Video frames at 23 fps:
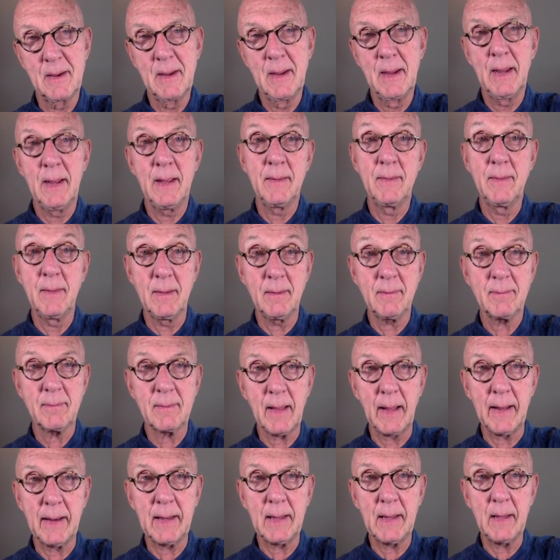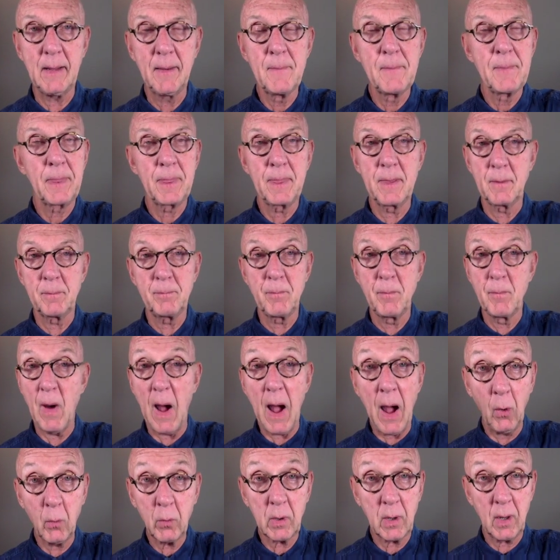In this study, the
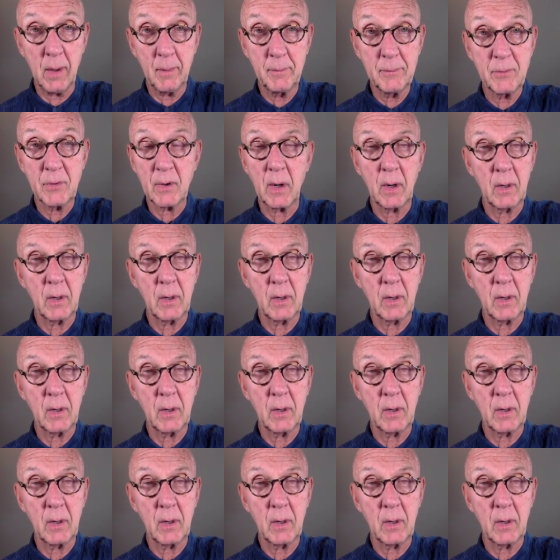outcomes